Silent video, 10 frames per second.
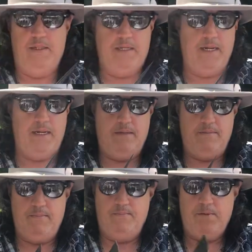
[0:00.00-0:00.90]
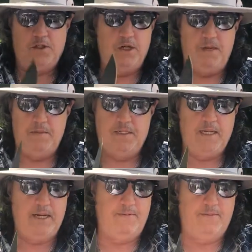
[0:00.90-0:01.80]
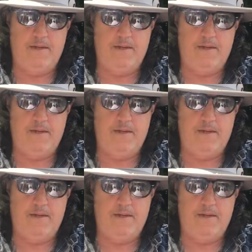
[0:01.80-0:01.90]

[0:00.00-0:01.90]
tell you, the sharpness out of